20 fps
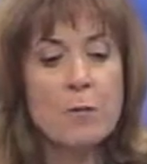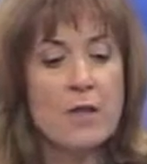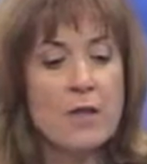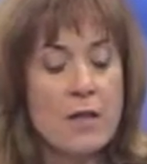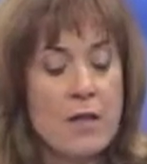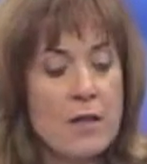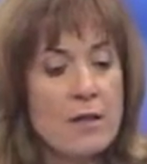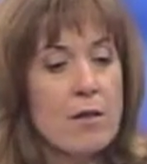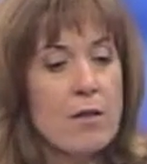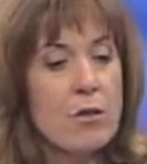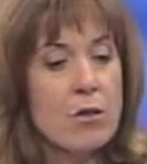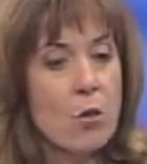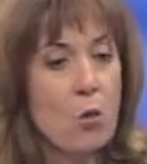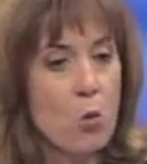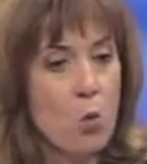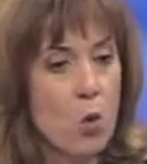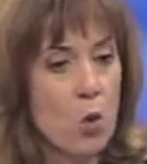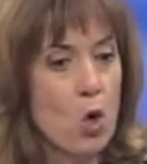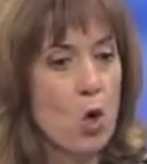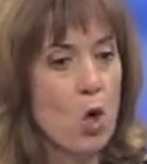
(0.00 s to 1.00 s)
This is a
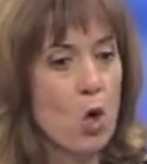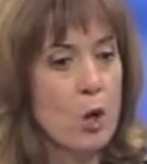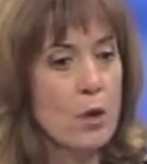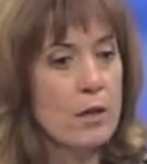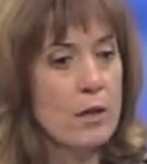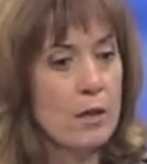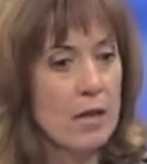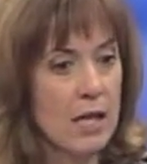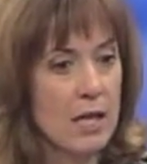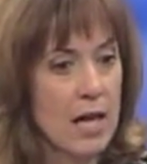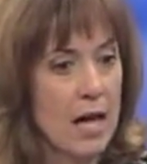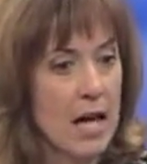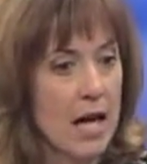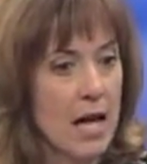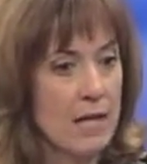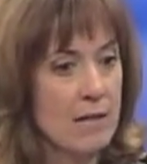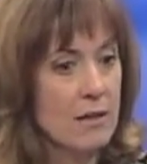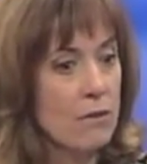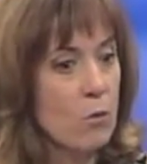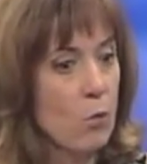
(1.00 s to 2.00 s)

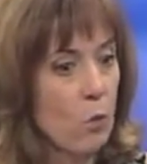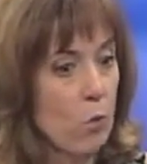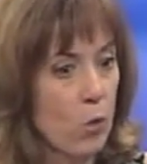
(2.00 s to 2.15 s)
world-class